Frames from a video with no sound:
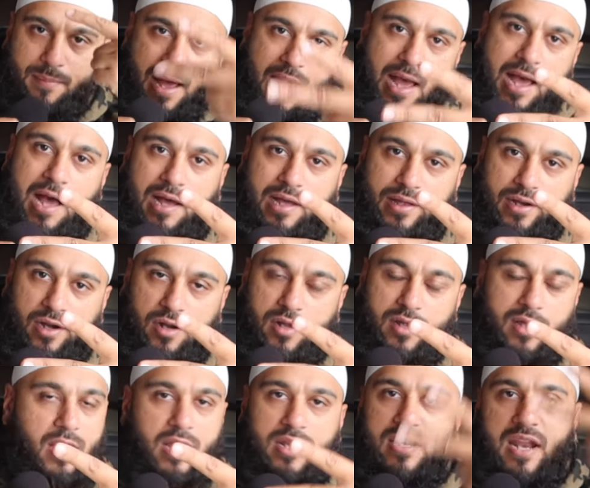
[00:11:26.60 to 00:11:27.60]
my akhirah.
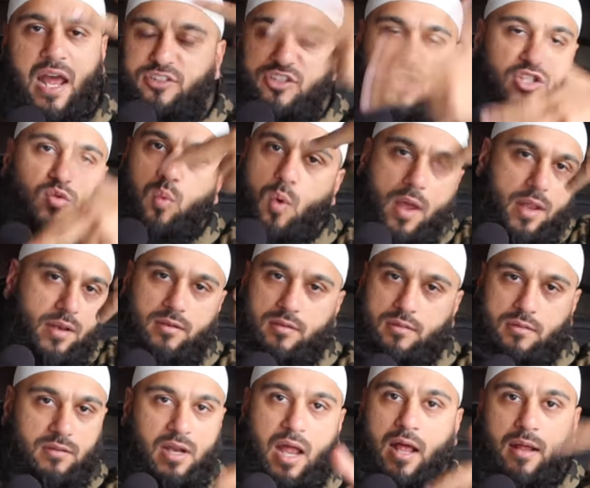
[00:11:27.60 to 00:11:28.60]
Not just one,
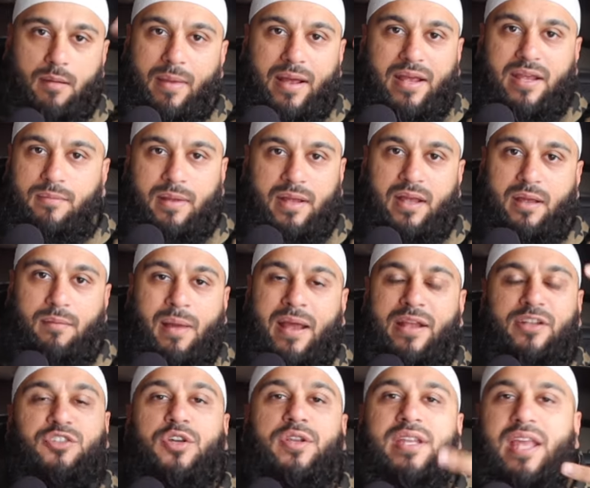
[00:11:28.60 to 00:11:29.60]
not my, my,
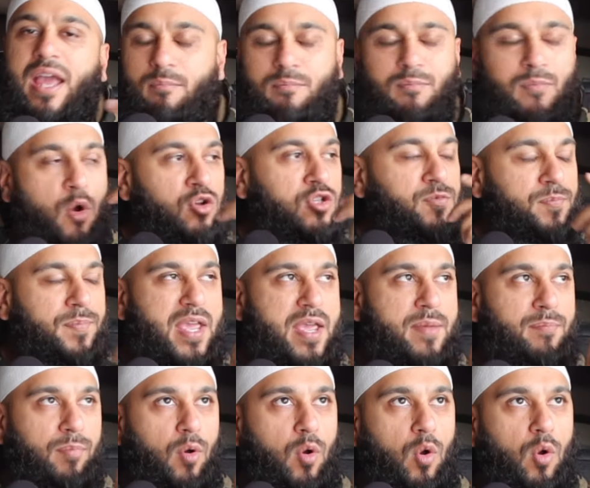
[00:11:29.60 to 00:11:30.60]
my dunya. Most
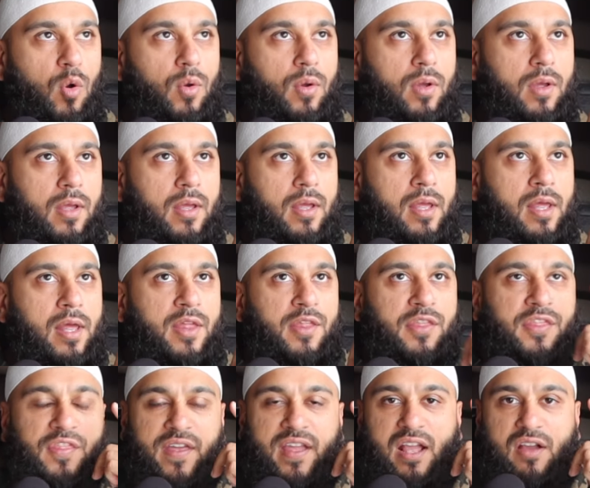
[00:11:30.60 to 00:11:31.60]
people
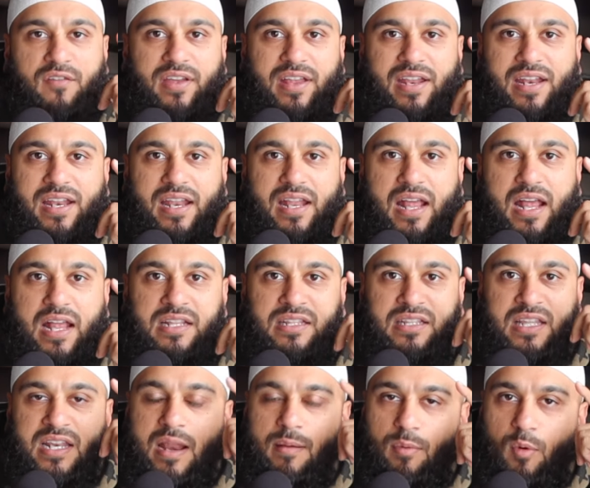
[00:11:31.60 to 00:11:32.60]
think of it
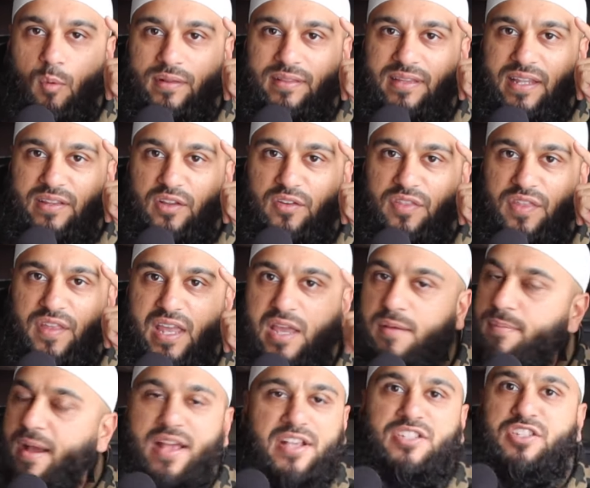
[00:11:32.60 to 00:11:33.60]
the number one thing they're thinking
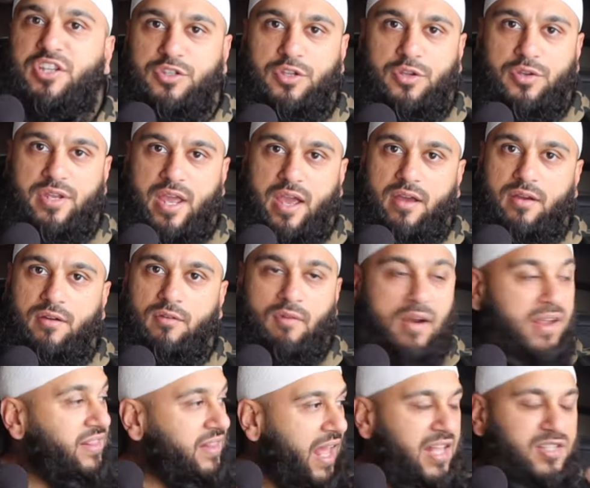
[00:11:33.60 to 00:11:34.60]
about is the dunya,
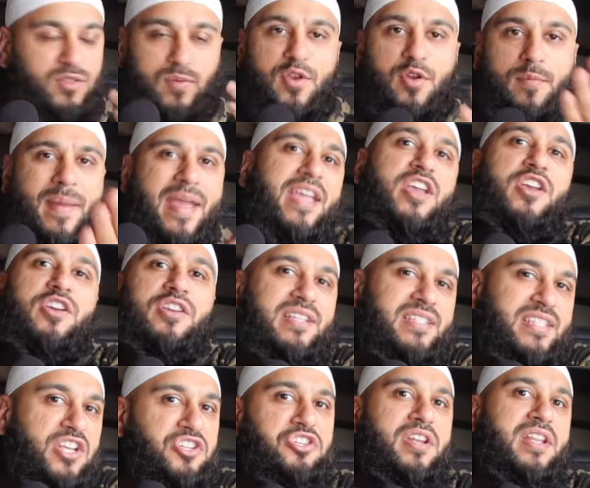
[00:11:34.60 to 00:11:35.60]
right? That's why you're making your
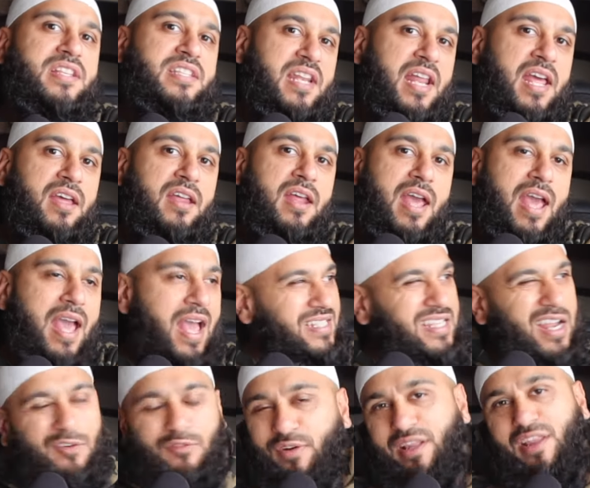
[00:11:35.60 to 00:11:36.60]
decision, isn't it? It's
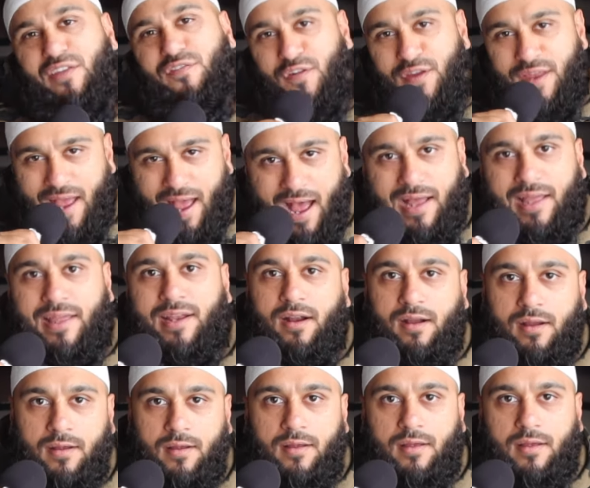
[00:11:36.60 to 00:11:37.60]
not really for your
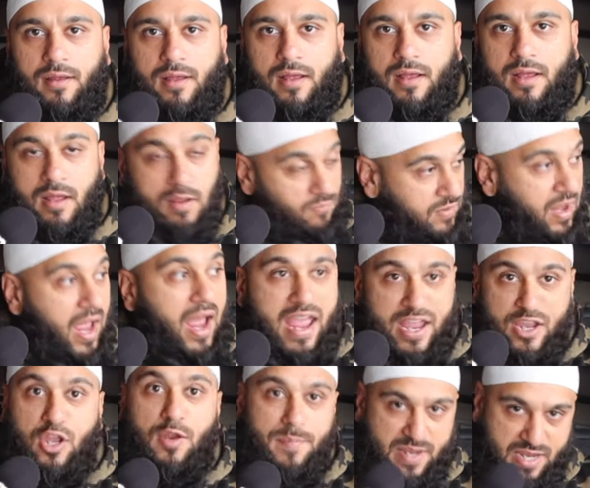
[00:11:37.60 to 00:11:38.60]
akhirah. Yeah,
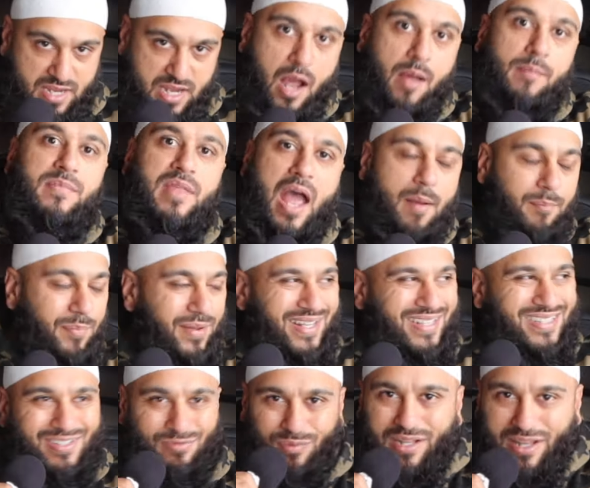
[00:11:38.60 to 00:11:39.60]
it could become that, but
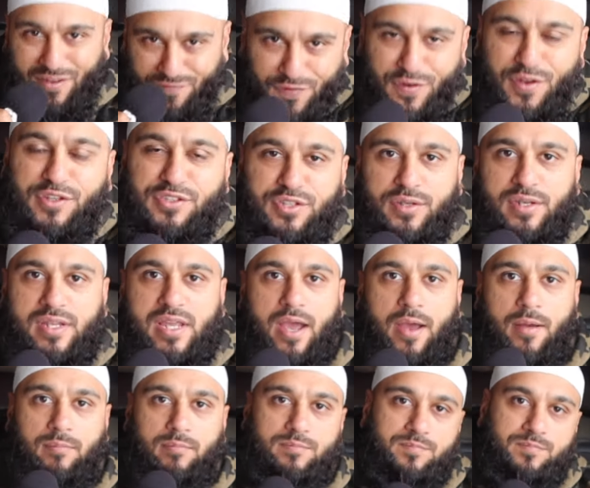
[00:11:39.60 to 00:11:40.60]
it's really for your
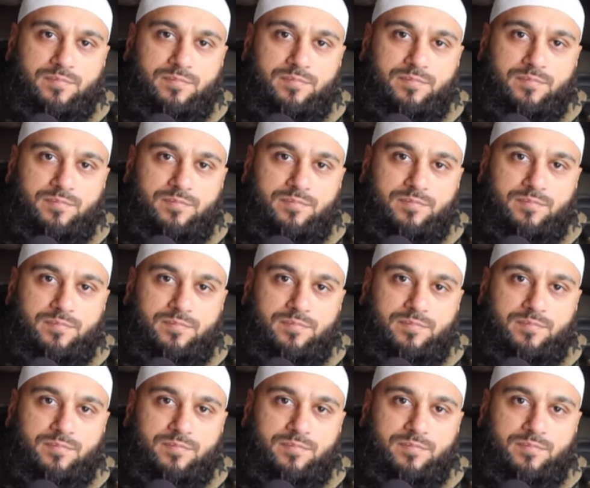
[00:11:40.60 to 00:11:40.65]
dunya.